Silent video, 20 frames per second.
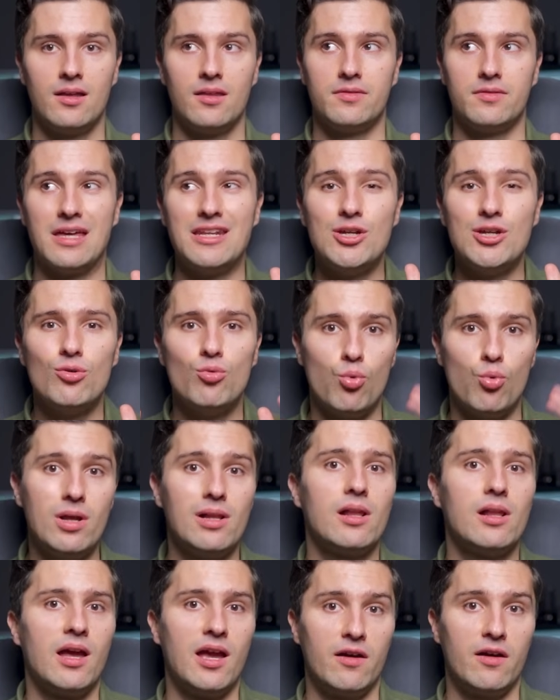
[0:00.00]
then you
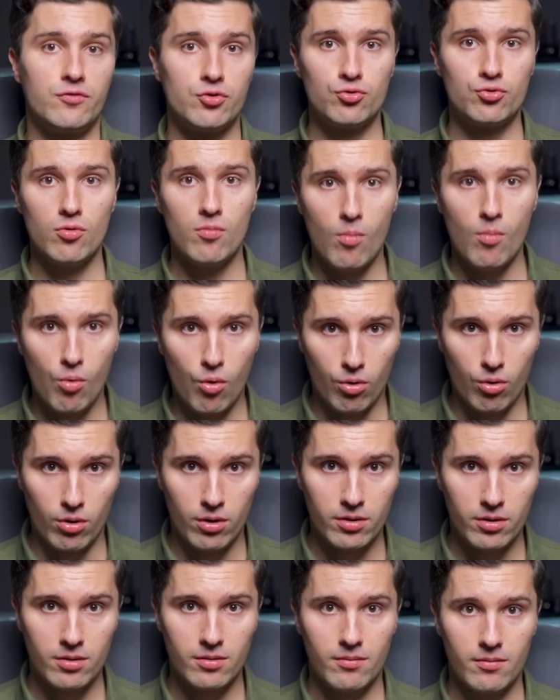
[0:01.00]
will have to do
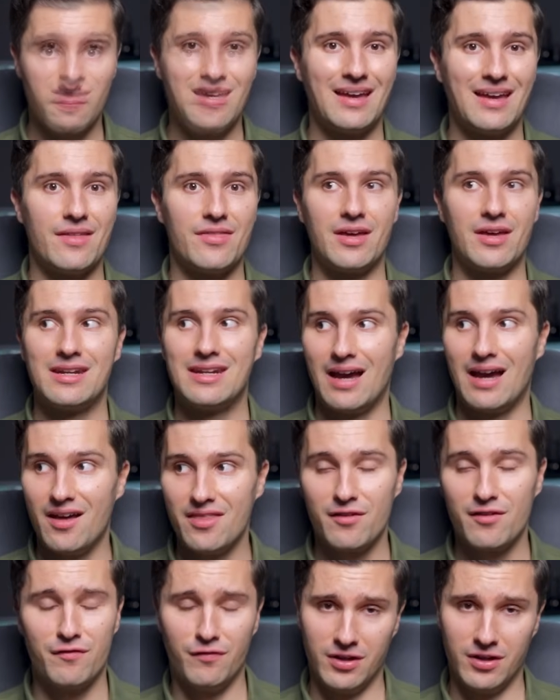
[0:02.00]
more than in
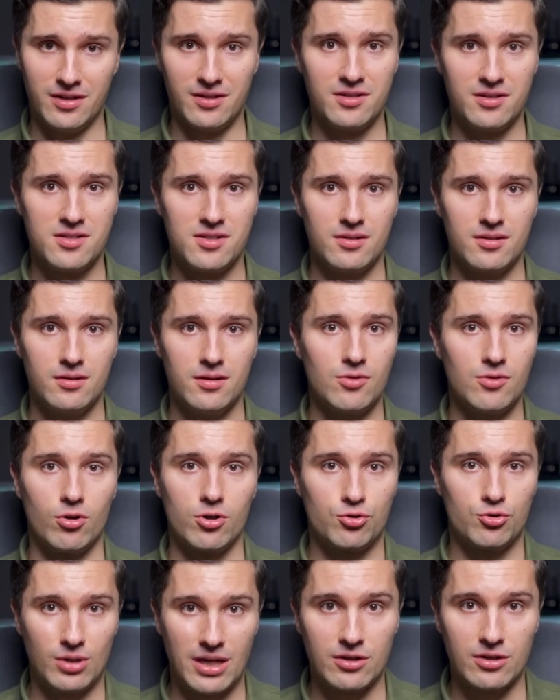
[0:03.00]
other fields in
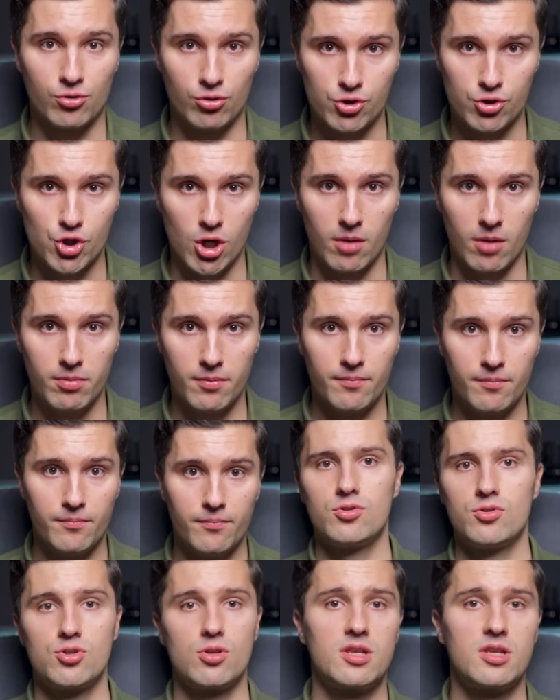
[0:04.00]
order to get a good job.
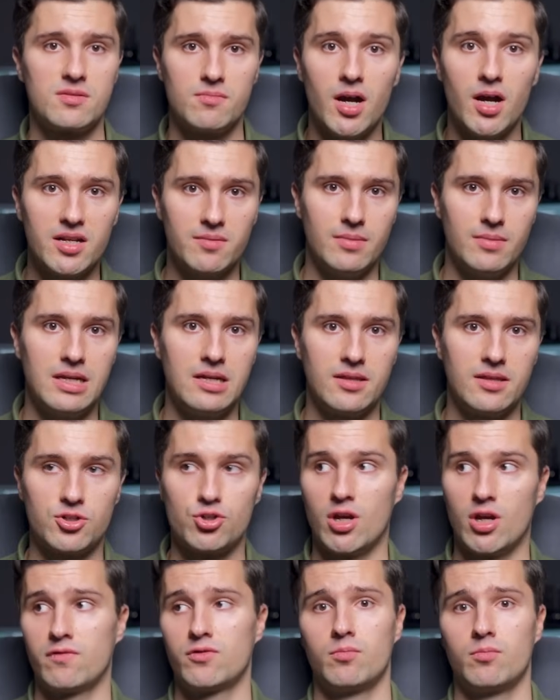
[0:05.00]
So this might mean that
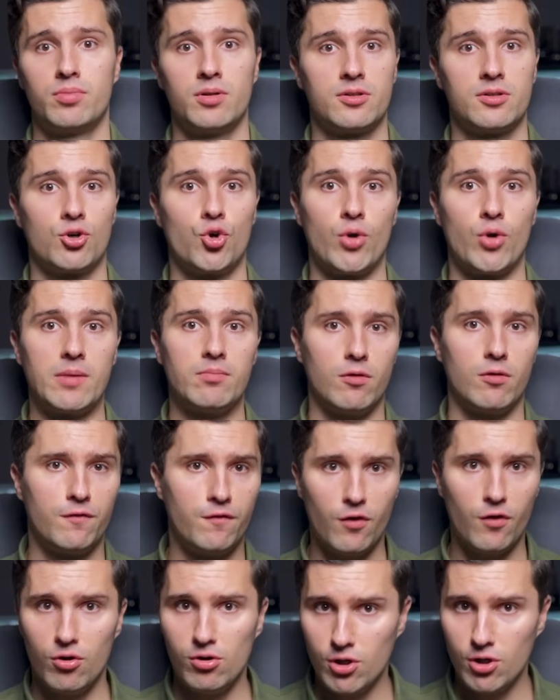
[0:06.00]
you have to build a great
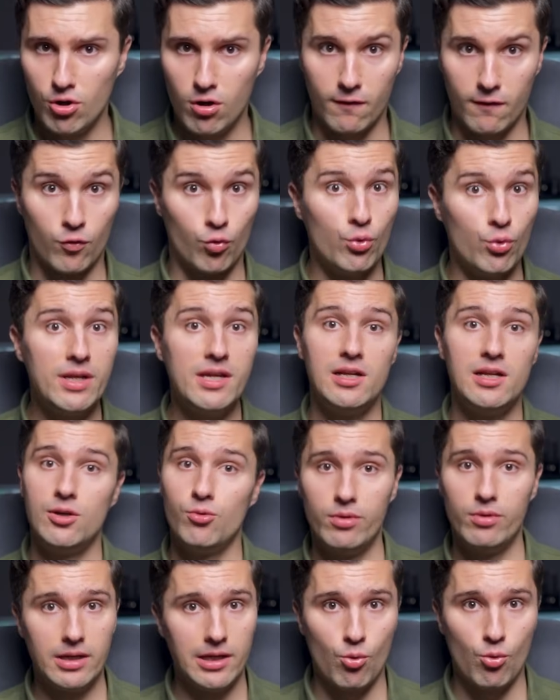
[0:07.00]
portfolio of really,
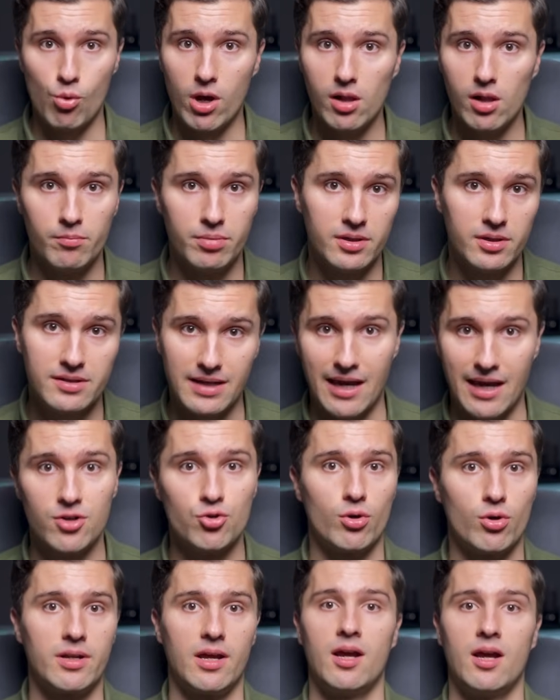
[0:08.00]
really well-built
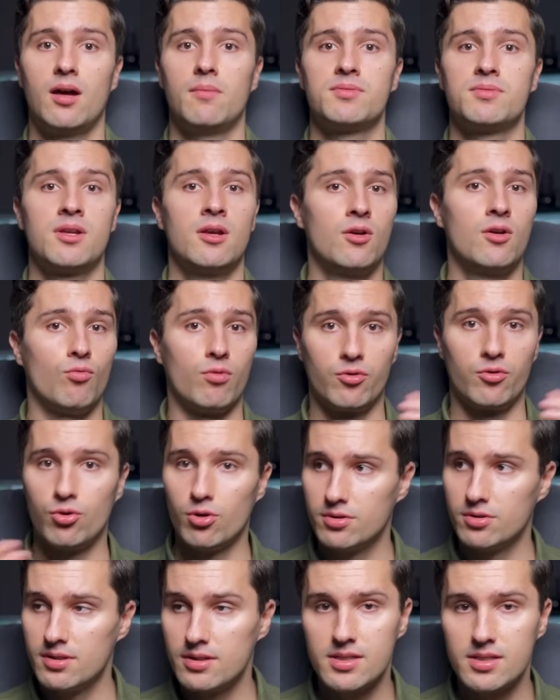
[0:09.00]
Android apps with
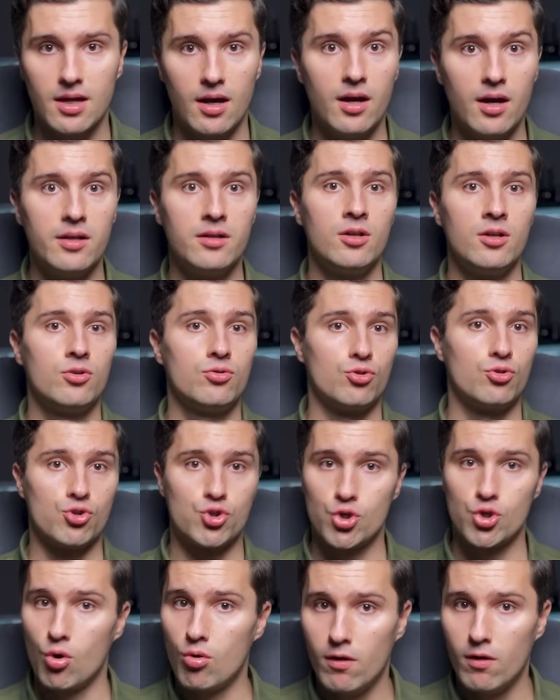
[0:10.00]
good design to
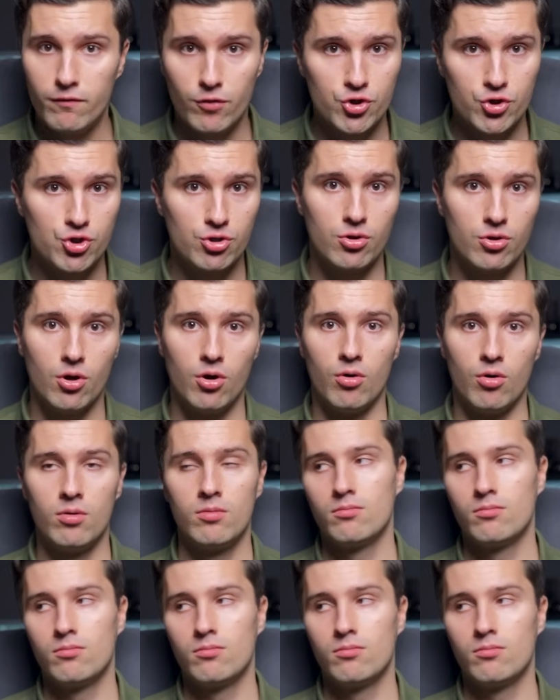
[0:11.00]
show off what you know.